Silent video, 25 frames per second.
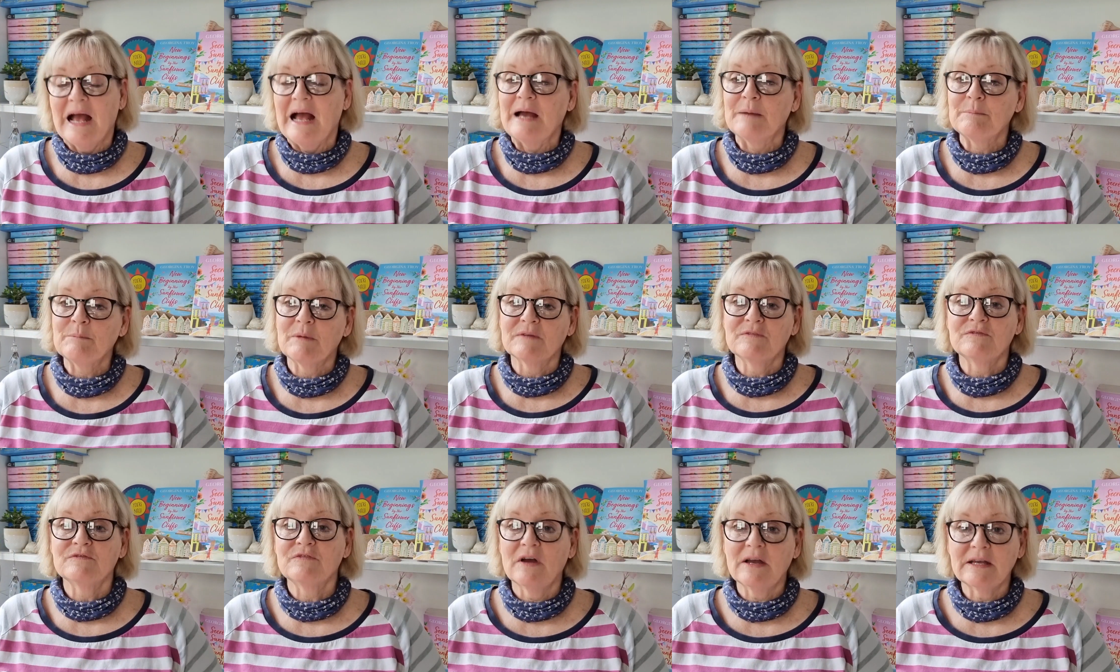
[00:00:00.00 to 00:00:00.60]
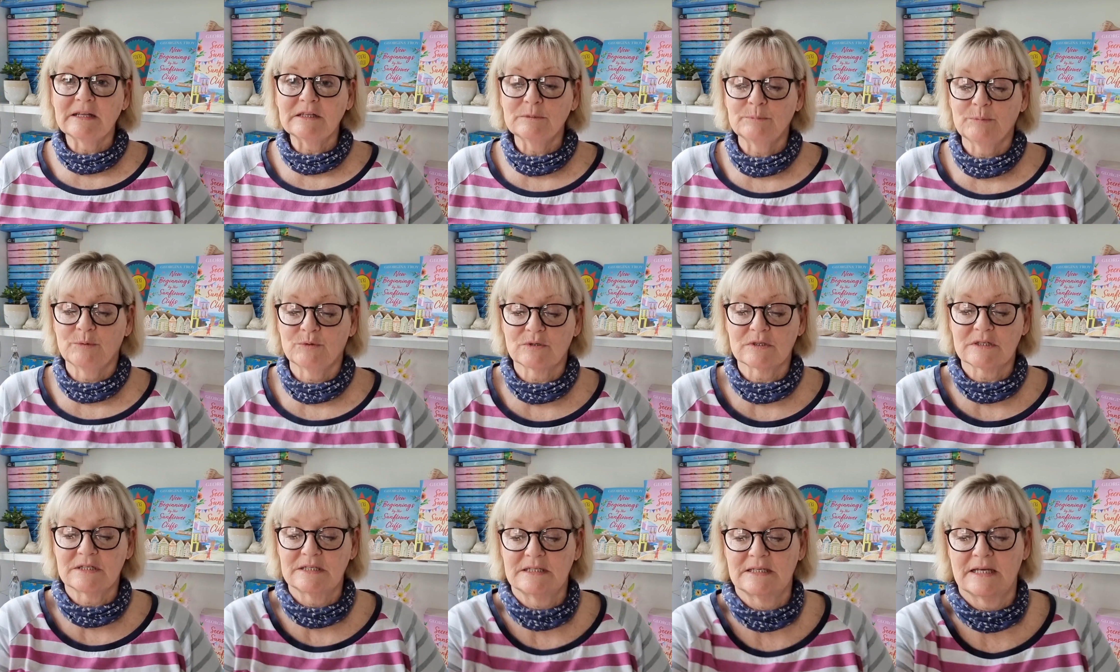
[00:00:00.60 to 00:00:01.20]
And my final
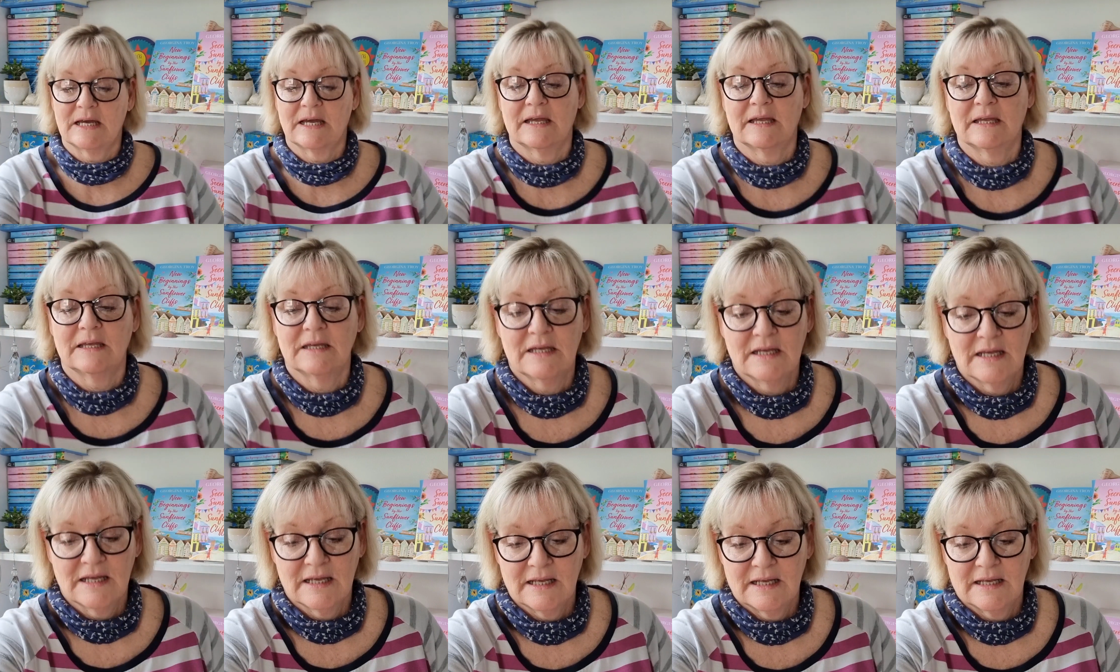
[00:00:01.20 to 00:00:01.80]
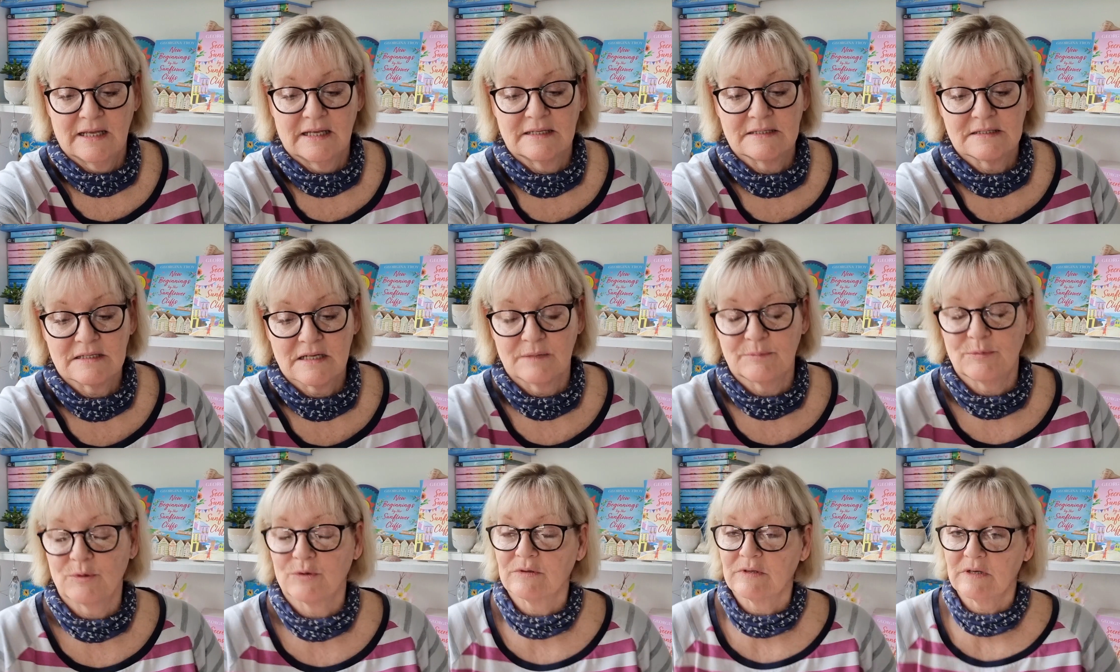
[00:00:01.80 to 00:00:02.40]
book today is
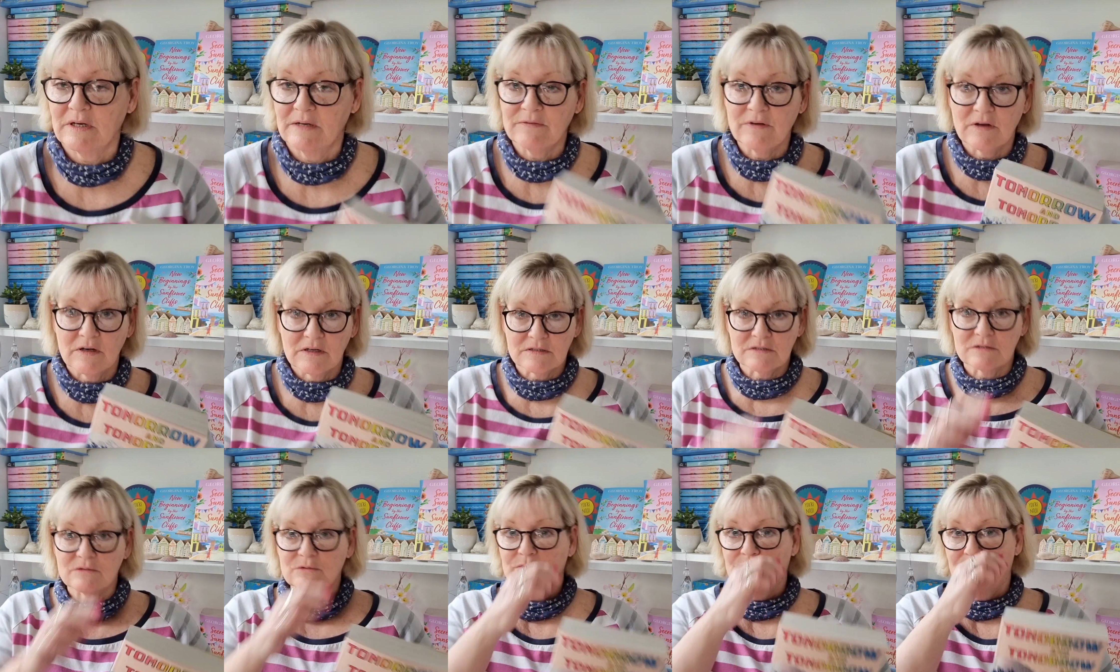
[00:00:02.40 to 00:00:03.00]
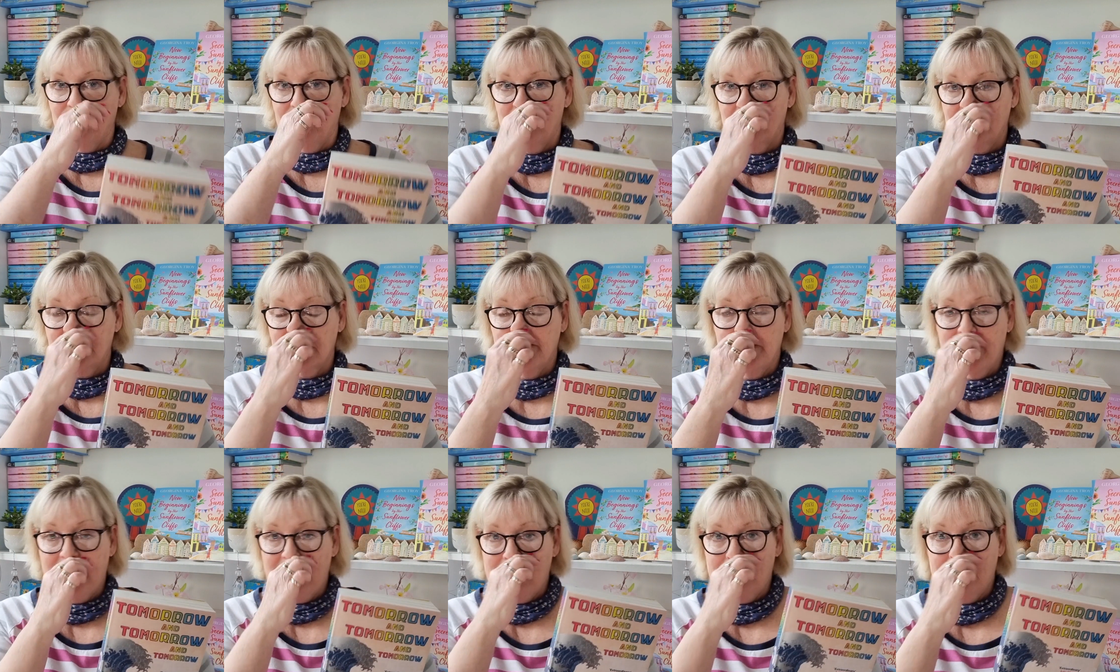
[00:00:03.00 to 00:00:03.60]
a book that I've heard an awful lot
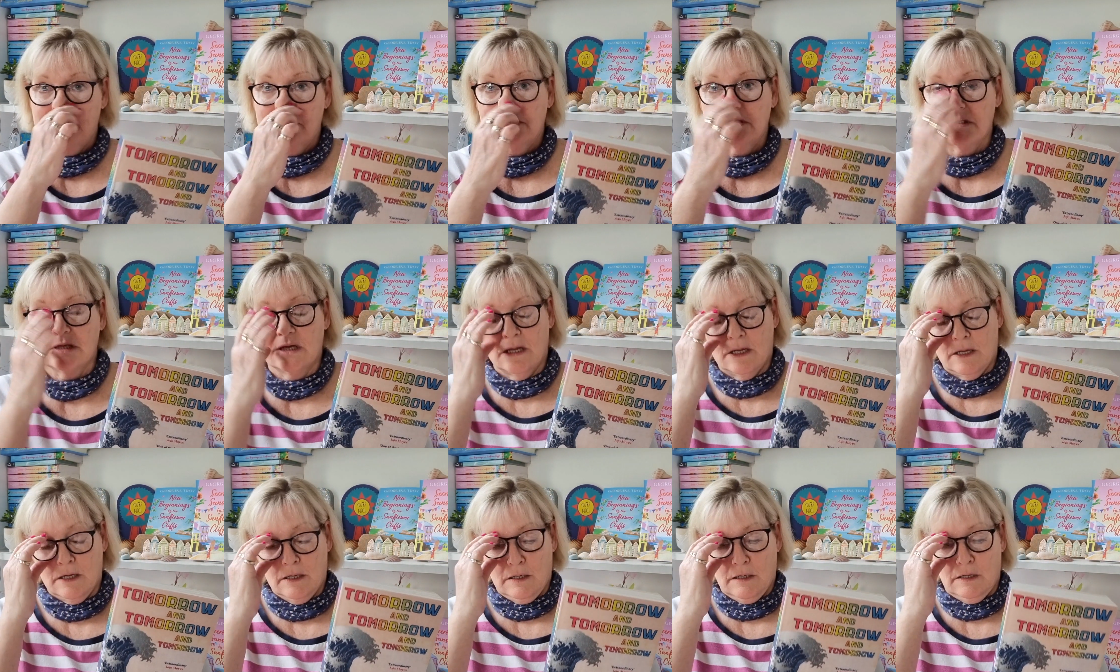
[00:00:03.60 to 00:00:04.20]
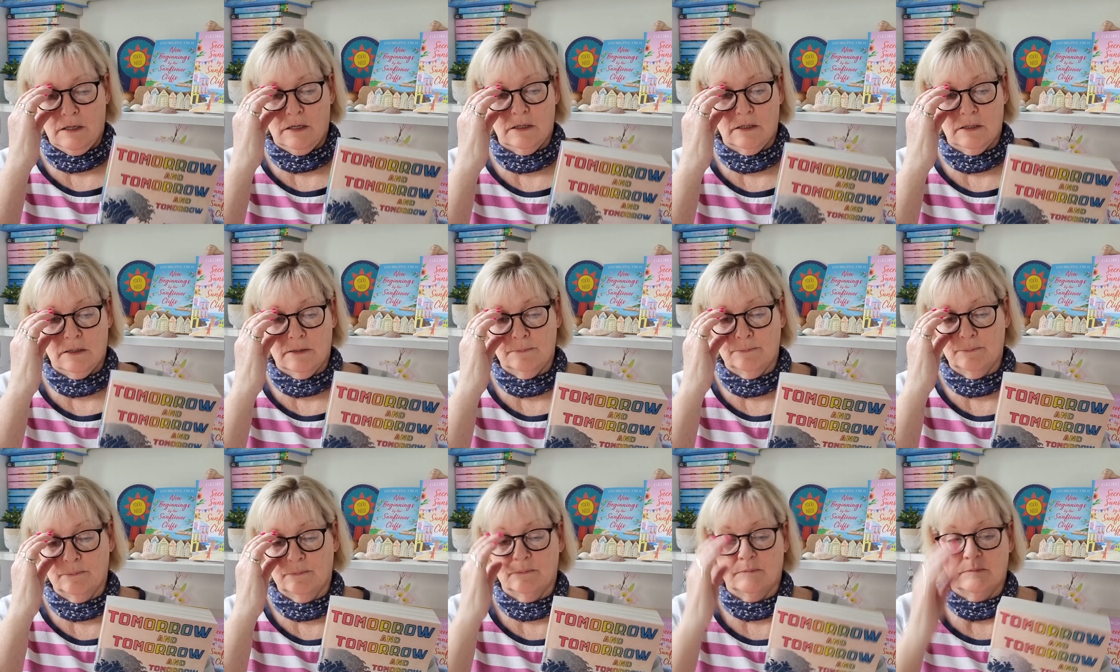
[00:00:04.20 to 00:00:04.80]
about.
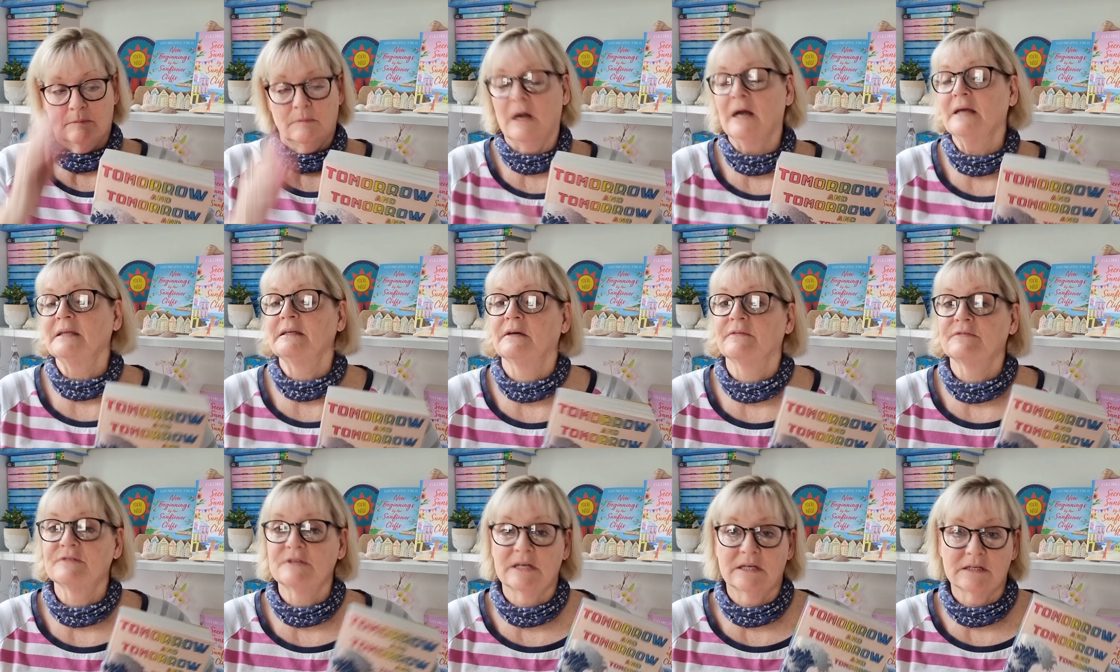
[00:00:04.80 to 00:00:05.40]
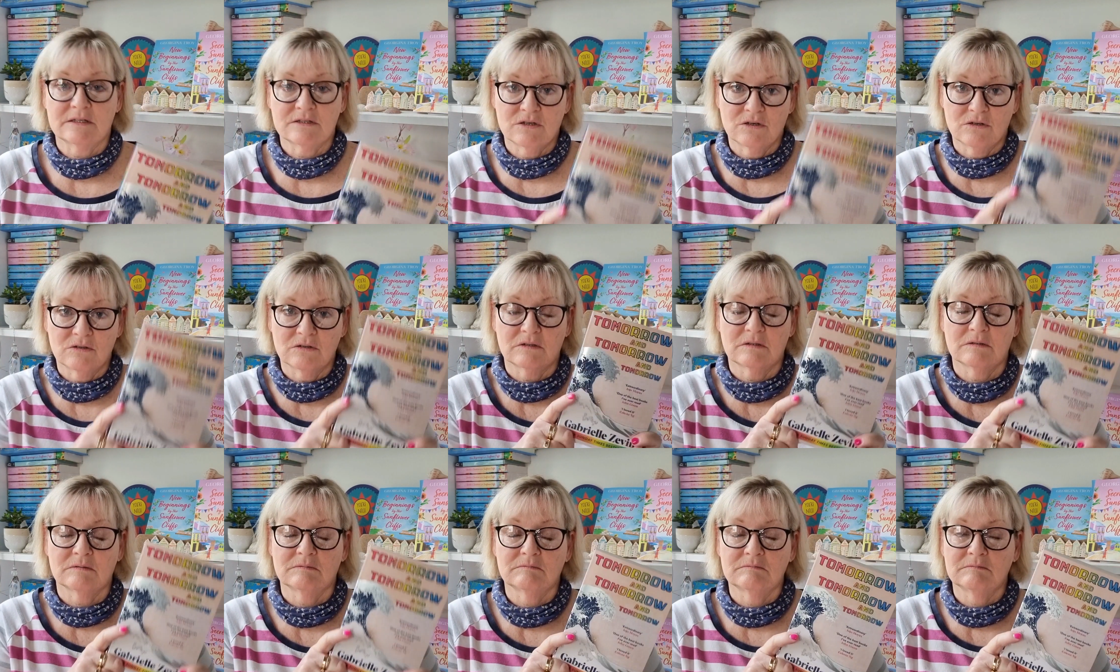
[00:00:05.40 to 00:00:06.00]
I love
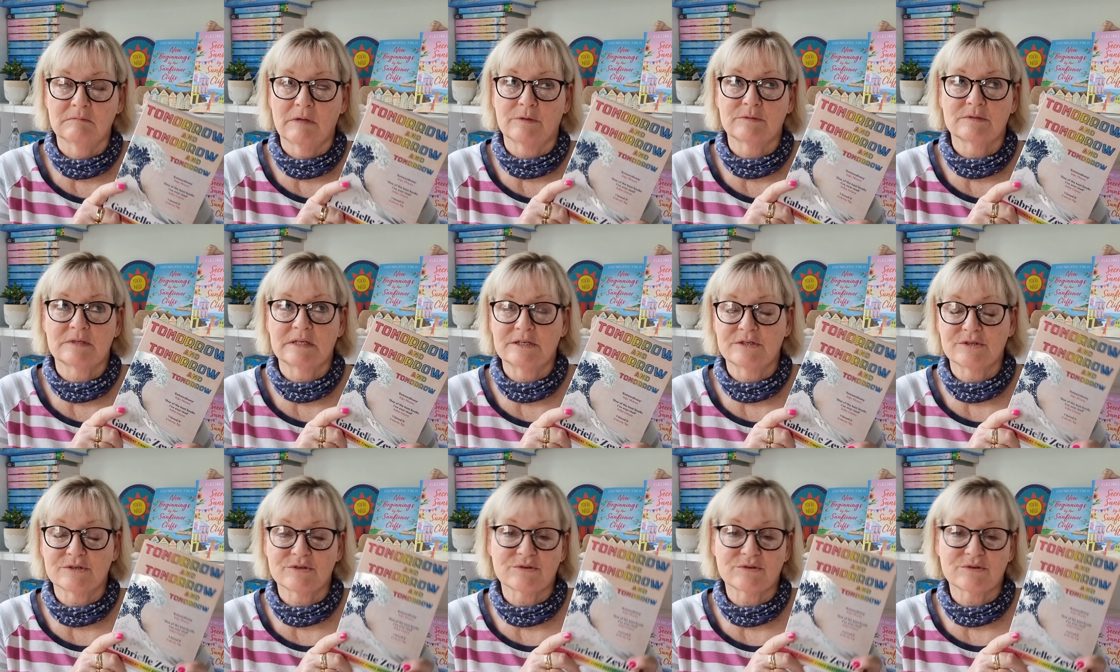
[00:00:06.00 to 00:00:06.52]
TikTok, mostly